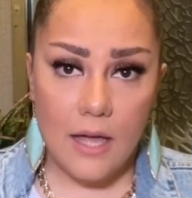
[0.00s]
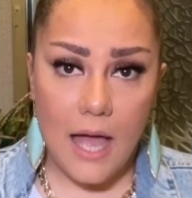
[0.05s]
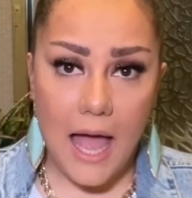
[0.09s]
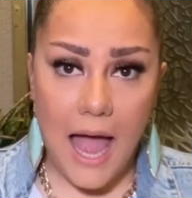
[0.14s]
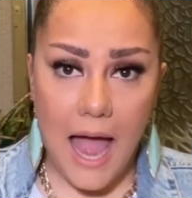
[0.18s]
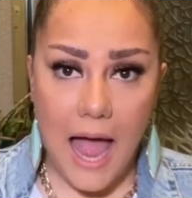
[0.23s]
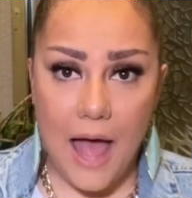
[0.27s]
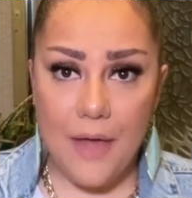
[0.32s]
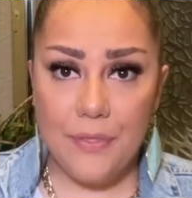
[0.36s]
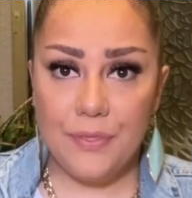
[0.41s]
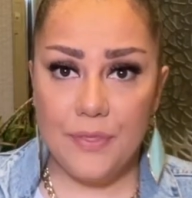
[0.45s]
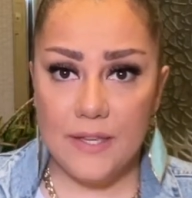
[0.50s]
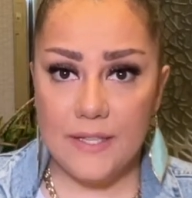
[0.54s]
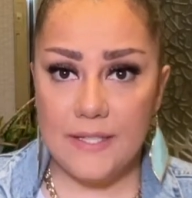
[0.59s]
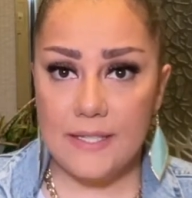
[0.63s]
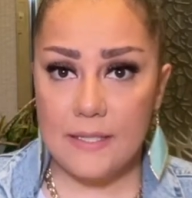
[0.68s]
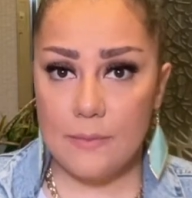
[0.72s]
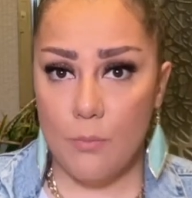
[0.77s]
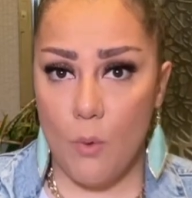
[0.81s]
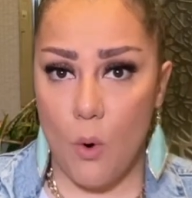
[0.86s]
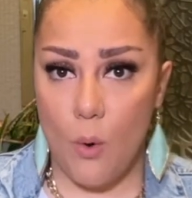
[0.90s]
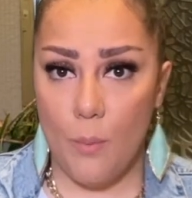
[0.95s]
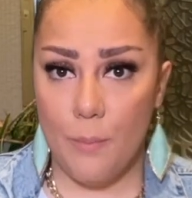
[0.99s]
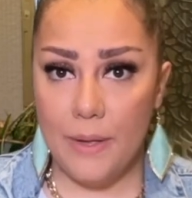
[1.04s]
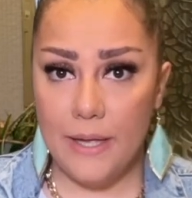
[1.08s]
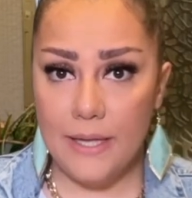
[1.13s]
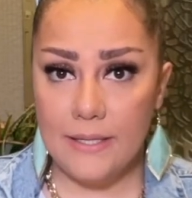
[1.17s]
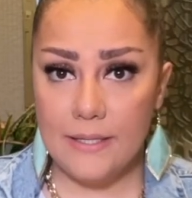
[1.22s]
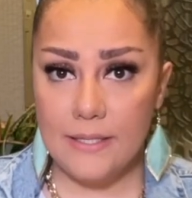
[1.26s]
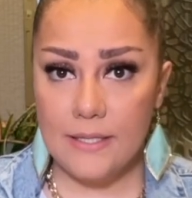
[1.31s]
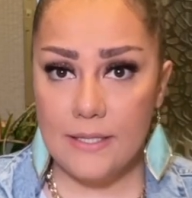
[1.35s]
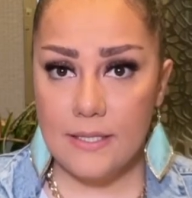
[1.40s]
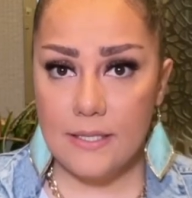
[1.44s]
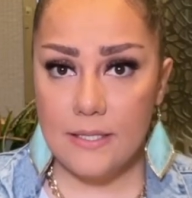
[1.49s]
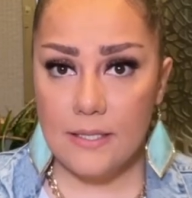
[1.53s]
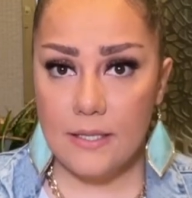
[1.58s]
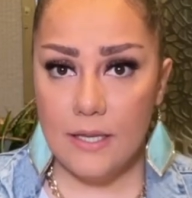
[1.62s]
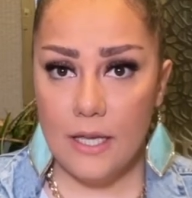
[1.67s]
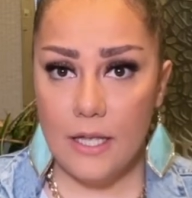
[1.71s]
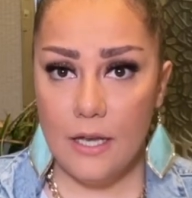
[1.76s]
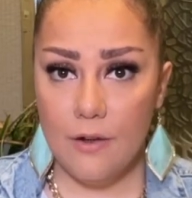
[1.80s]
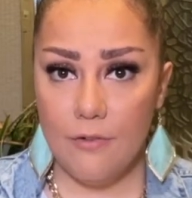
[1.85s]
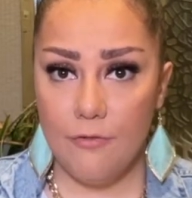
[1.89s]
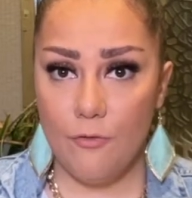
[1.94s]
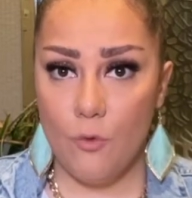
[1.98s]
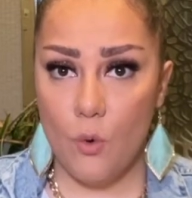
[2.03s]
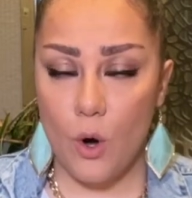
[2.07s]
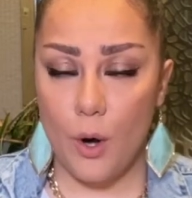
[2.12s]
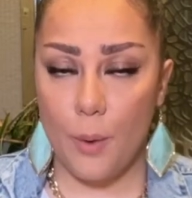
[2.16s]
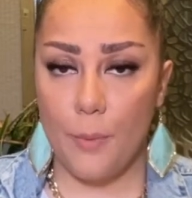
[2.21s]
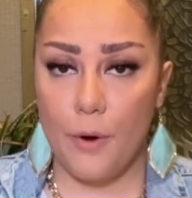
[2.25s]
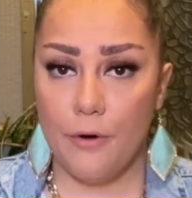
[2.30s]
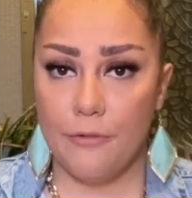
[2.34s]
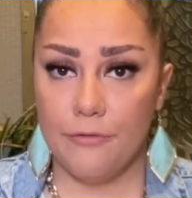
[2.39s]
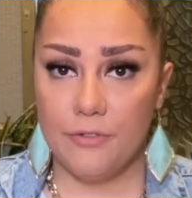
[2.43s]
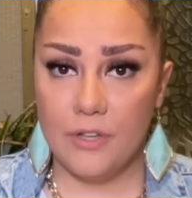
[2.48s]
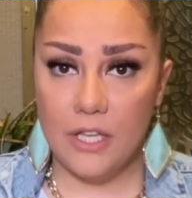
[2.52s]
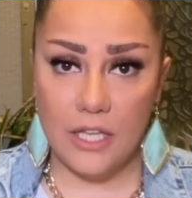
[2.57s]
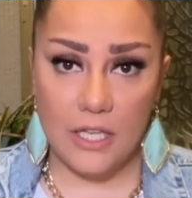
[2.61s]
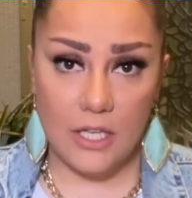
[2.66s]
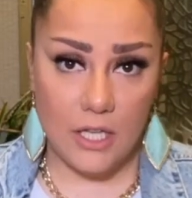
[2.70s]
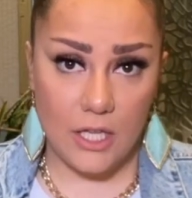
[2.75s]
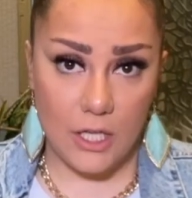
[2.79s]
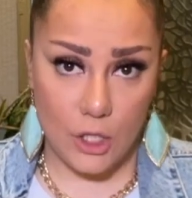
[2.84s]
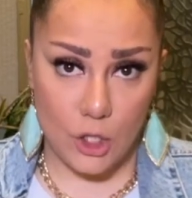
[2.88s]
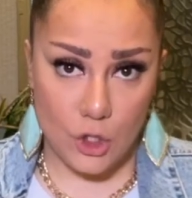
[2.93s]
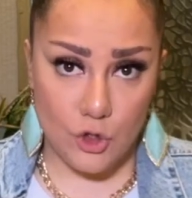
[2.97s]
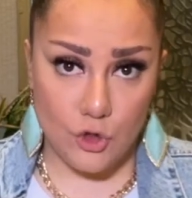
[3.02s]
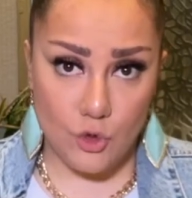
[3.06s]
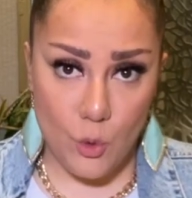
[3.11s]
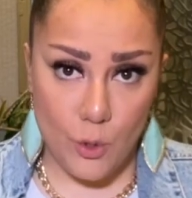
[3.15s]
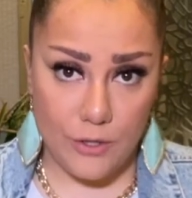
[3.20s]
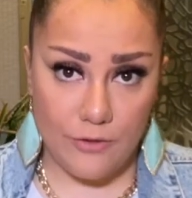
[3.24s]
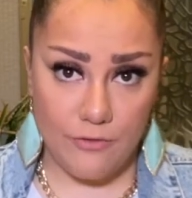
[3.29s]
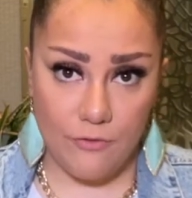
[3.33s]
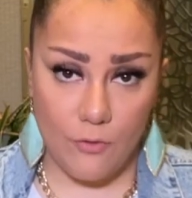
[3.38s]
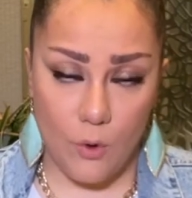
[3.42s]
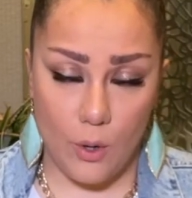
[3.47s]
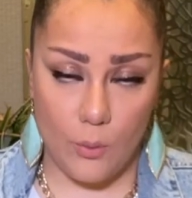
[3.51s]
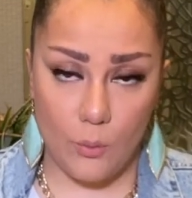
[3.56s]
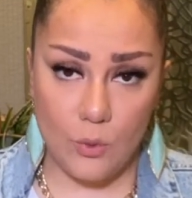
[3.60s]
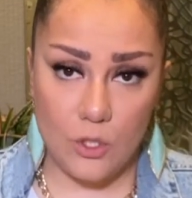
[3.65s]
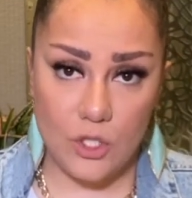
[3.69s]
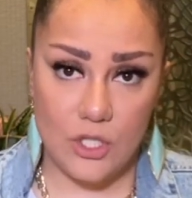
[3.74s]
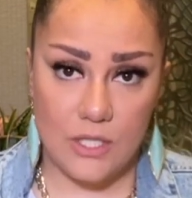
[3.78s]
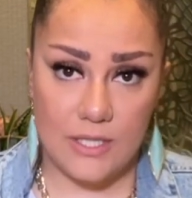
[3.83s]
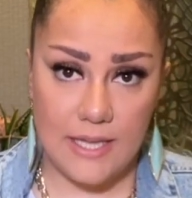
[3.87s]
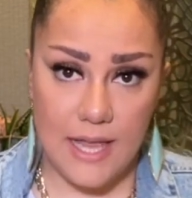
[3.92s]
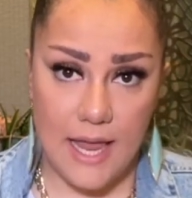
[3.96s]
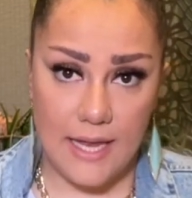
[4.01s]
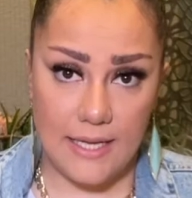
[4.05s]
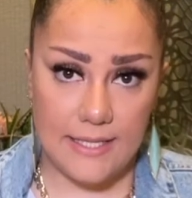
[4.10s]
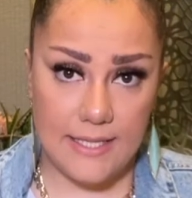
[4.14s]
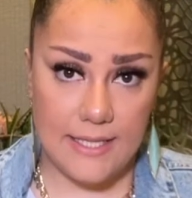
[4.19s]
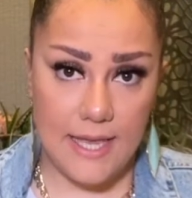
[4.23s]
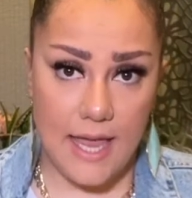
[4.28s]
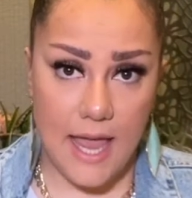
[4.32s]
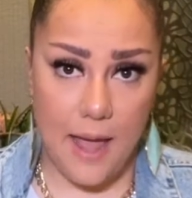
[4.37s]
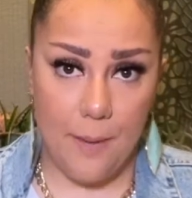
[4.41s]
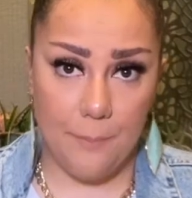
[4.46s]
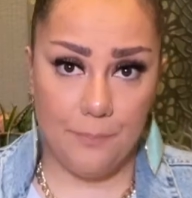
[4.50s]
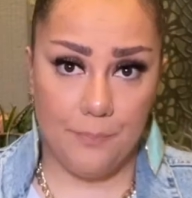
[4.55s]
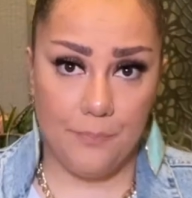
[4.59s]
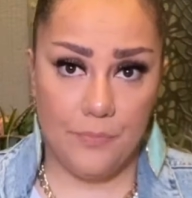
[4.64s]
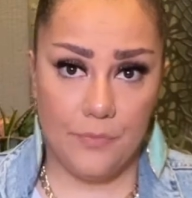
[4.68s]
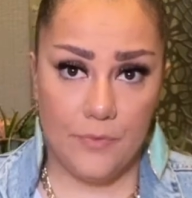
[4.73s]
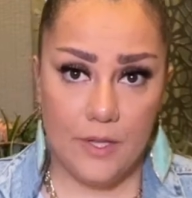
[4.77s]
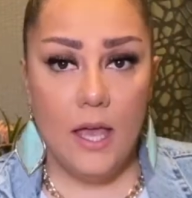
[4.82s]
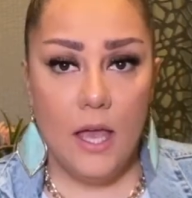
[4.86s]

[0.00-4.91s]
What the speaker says: at this moment in a form of, in a short form, which is ATM.